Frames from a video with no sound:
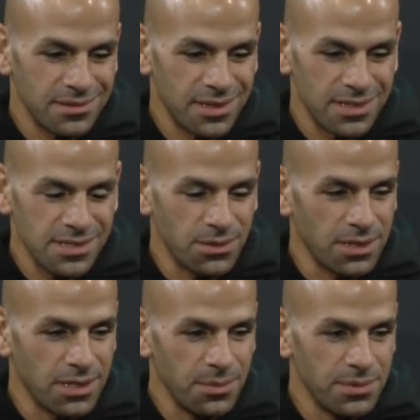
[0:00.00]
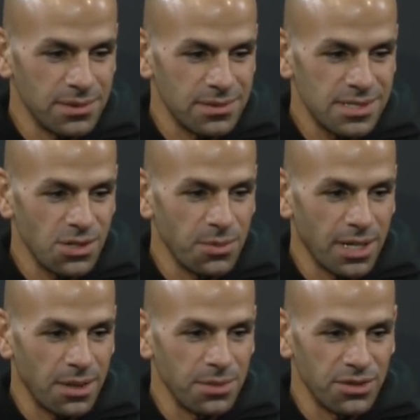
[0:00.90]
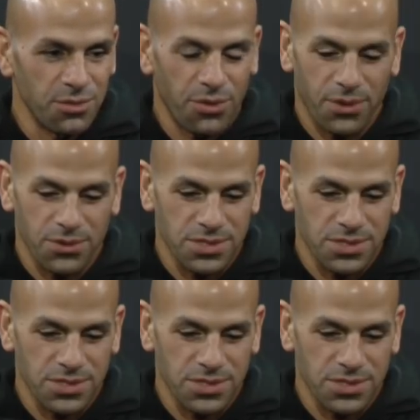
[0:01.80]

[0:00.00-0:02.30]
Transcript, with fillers: and still get up and still make unbelievable throws.